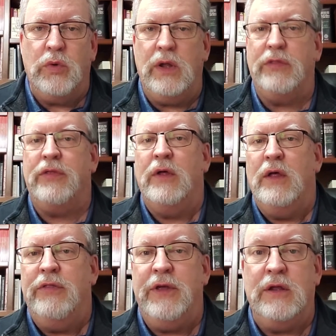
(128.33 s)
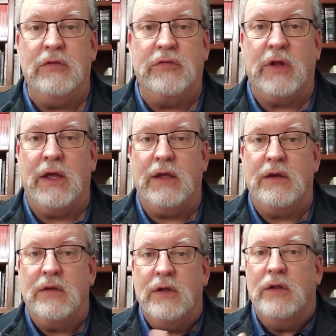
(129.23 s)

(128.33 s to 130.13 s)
with things like